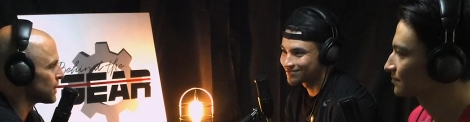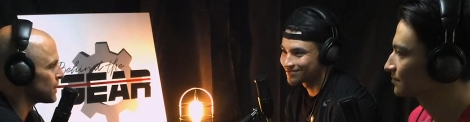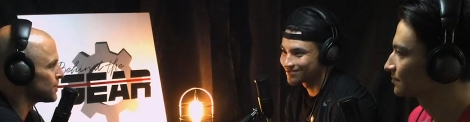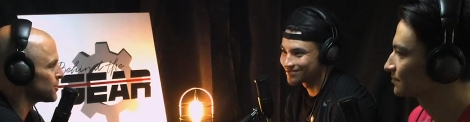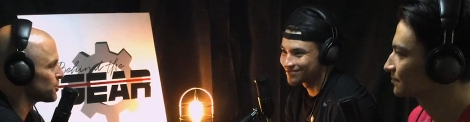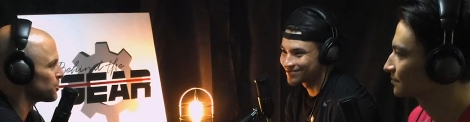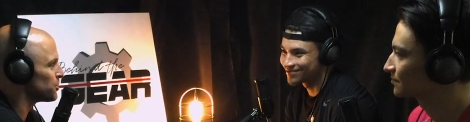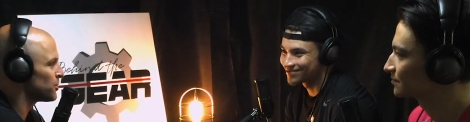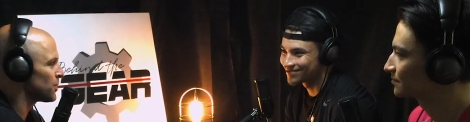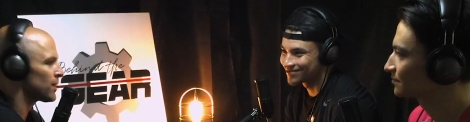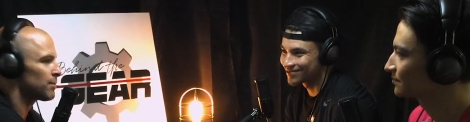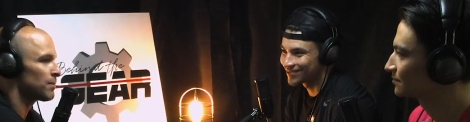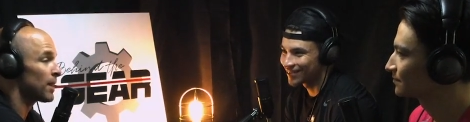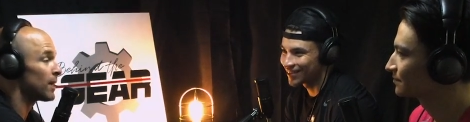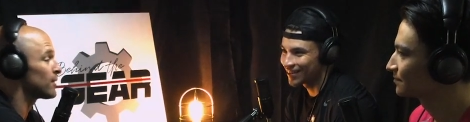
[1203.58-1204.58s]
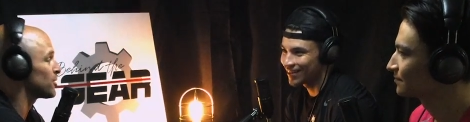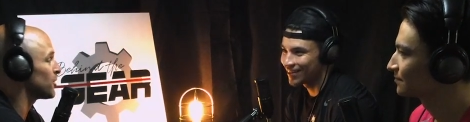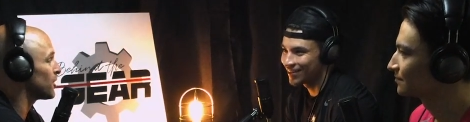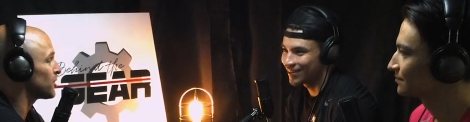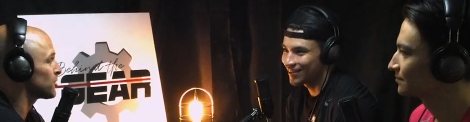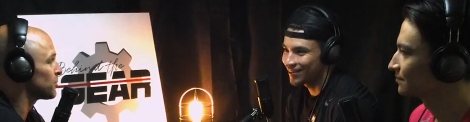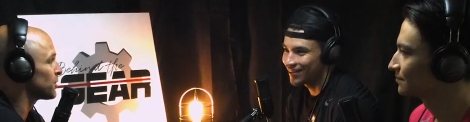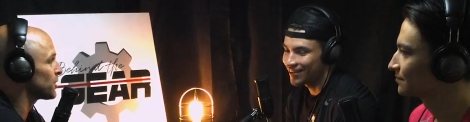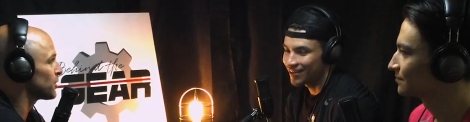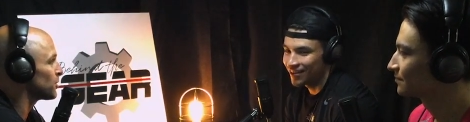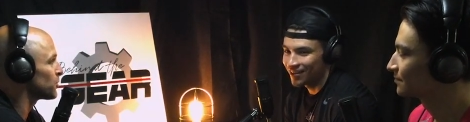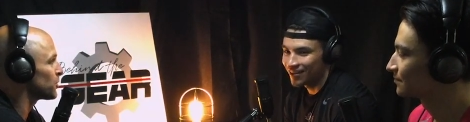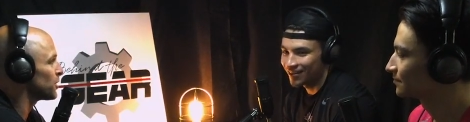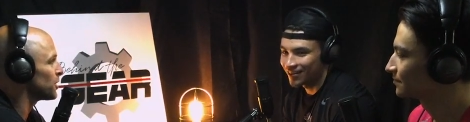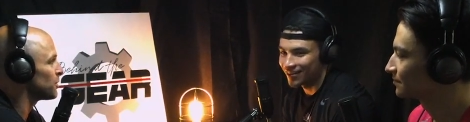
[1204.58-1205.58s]
Speaker 1: pissed, or were you like, man, that's awesome, like good
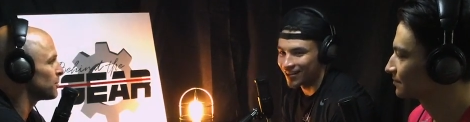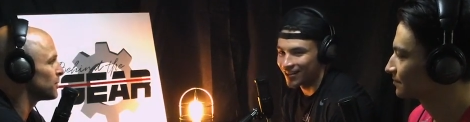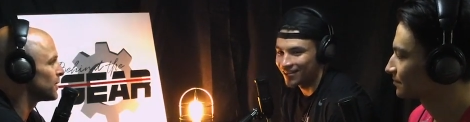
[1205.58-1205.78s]
for him?